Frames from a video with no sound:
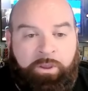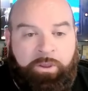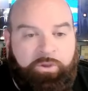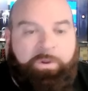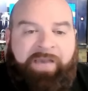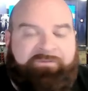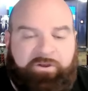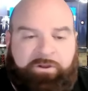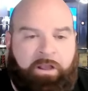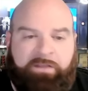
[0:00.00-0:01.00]
You have
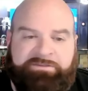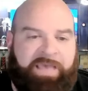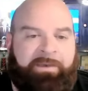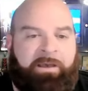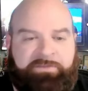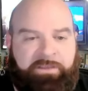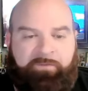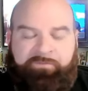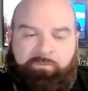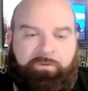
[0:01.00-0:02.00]
to call timeout there
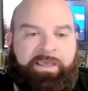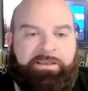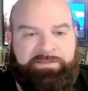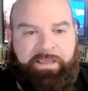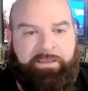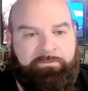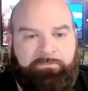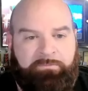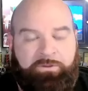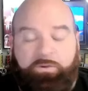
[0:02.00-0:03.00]
if you're Ryan Day.
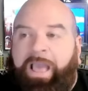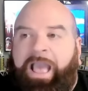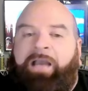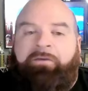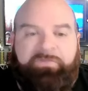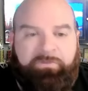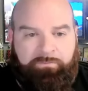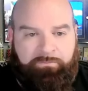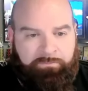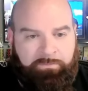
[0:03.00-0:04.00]
You have to.
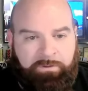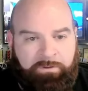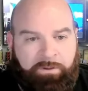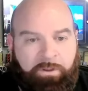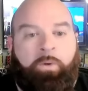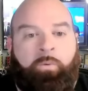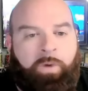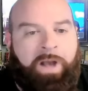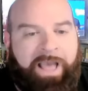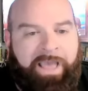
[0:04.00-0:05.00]

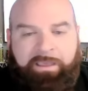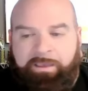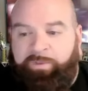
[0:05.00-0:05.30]
Why?